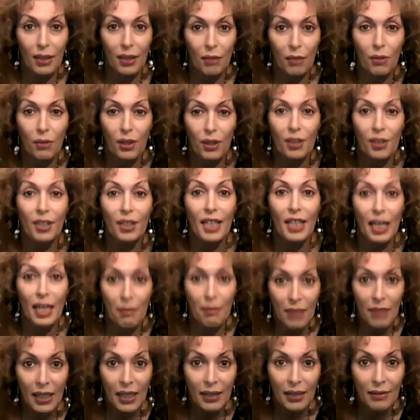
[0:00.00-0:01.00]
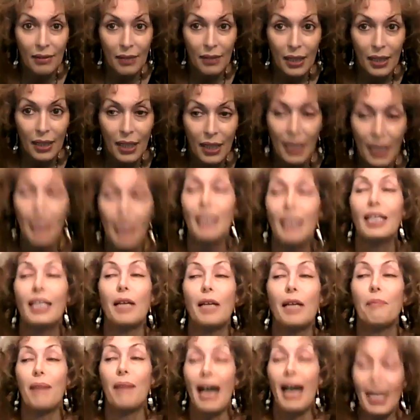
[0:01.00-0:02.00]
worker came in.
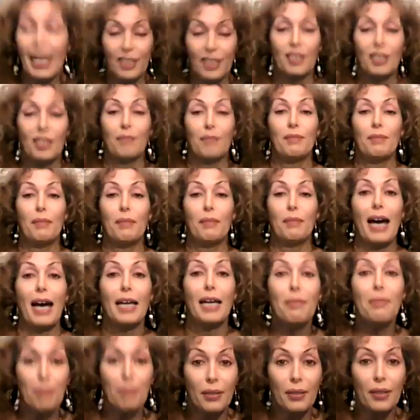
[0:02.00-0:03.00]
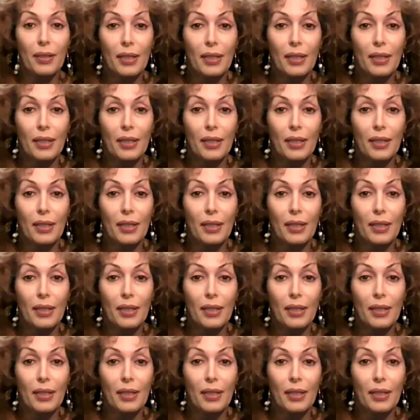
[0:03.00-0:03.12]
They patched up the pipe,